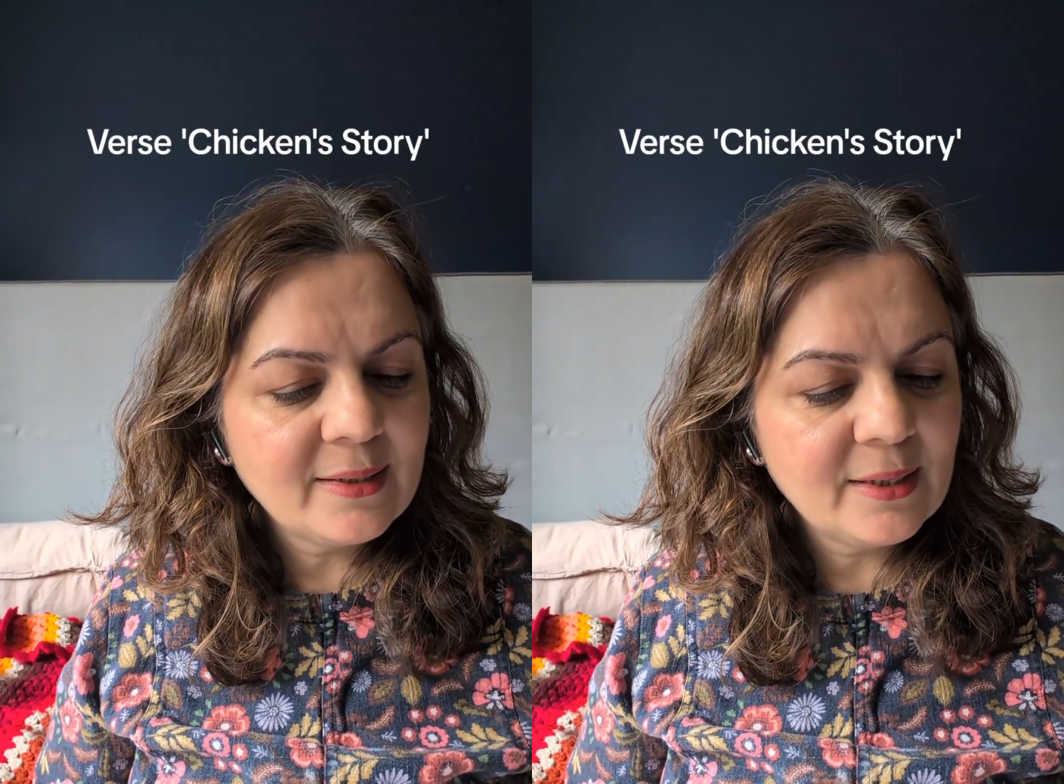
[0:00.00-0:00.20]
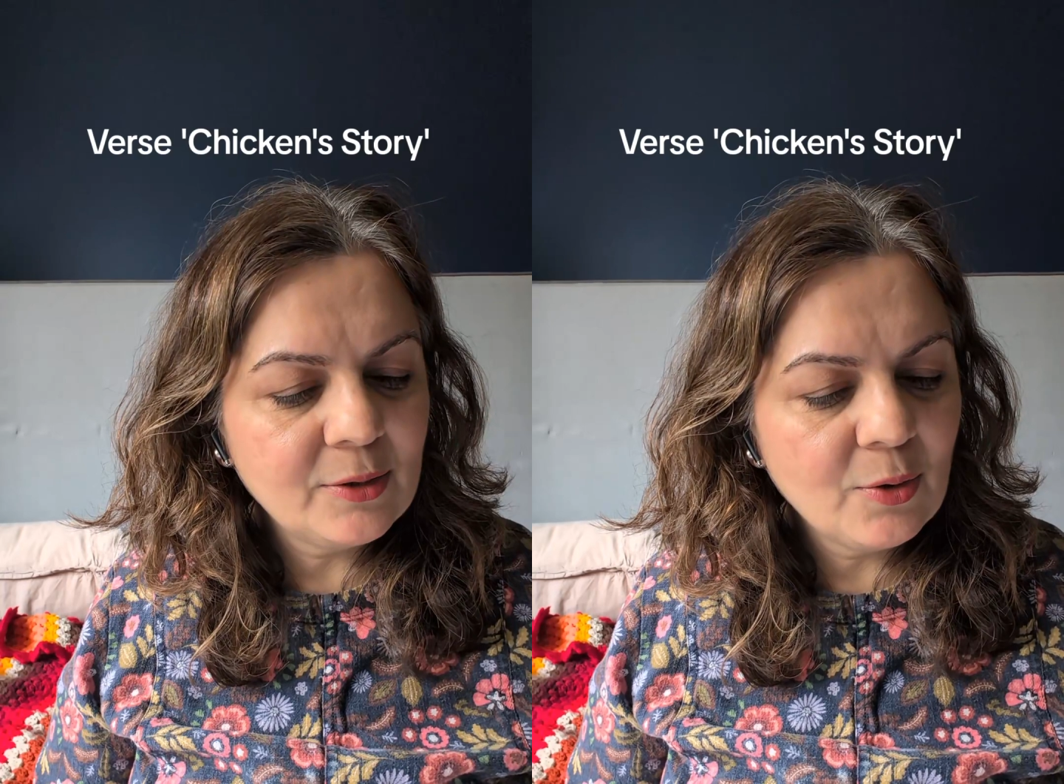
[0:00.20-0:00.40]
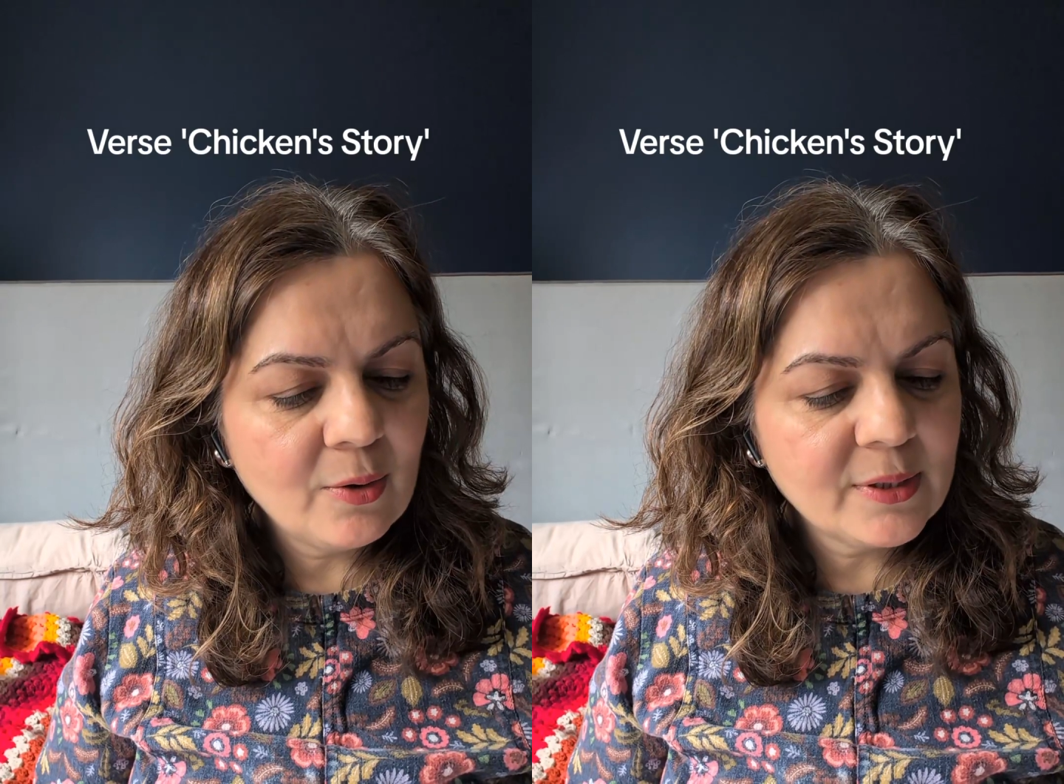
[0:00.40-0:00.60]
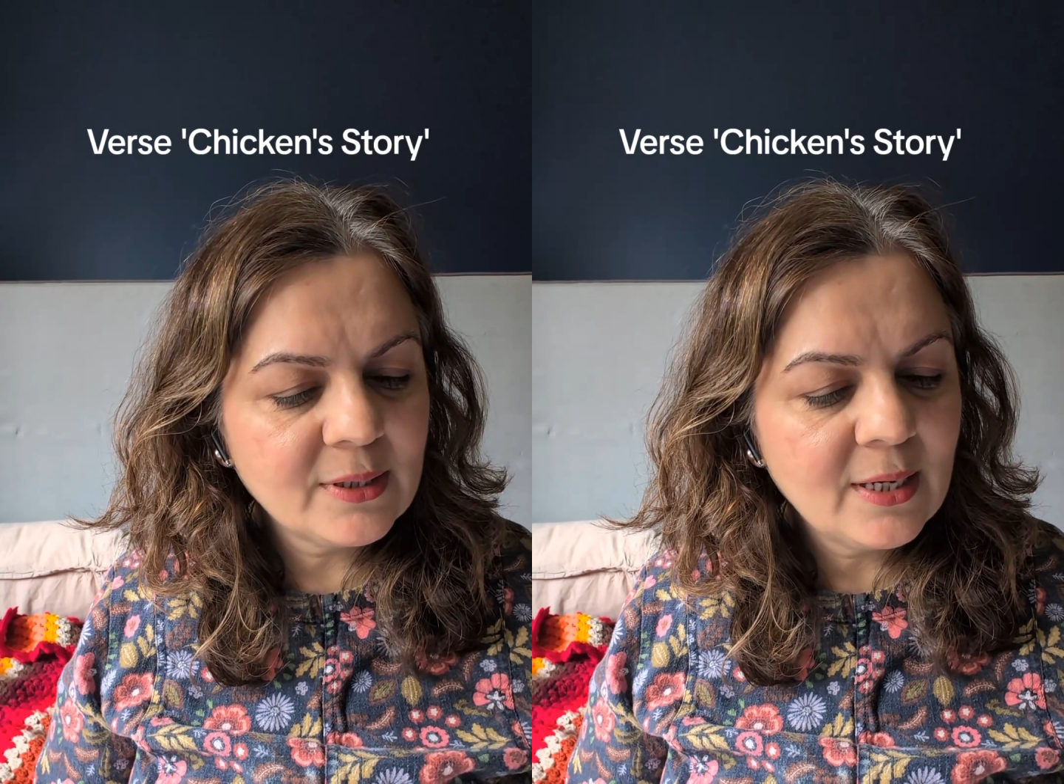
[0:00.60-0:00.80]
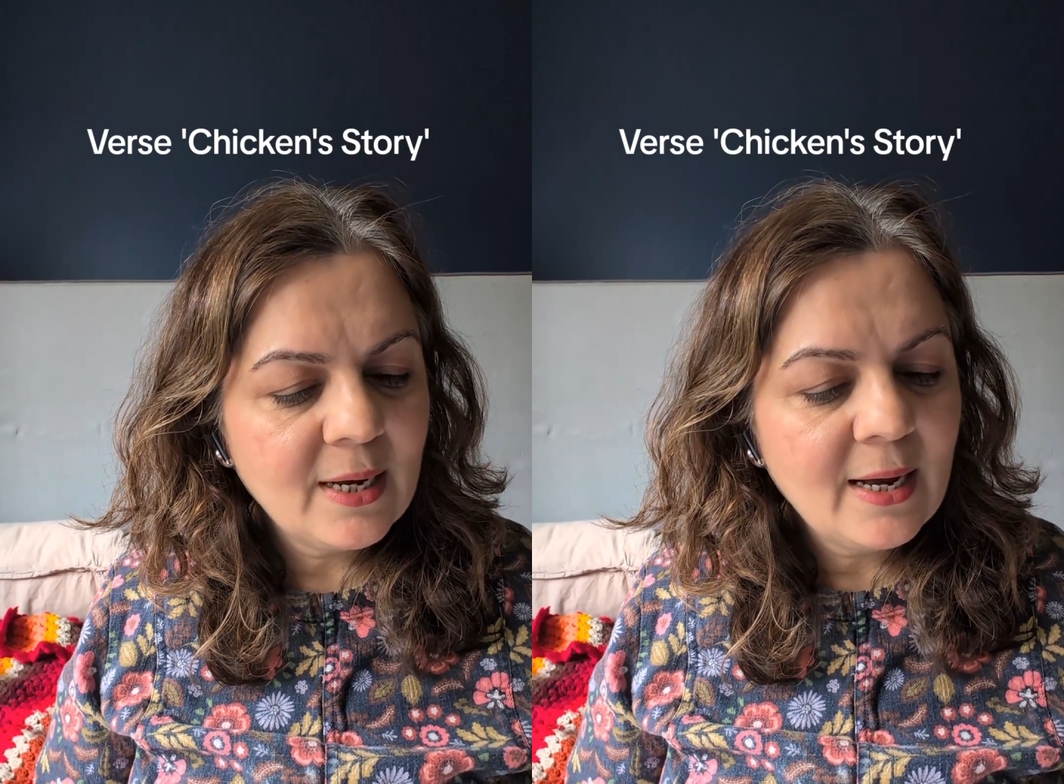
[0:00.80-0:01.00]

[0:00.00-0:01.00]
and docks.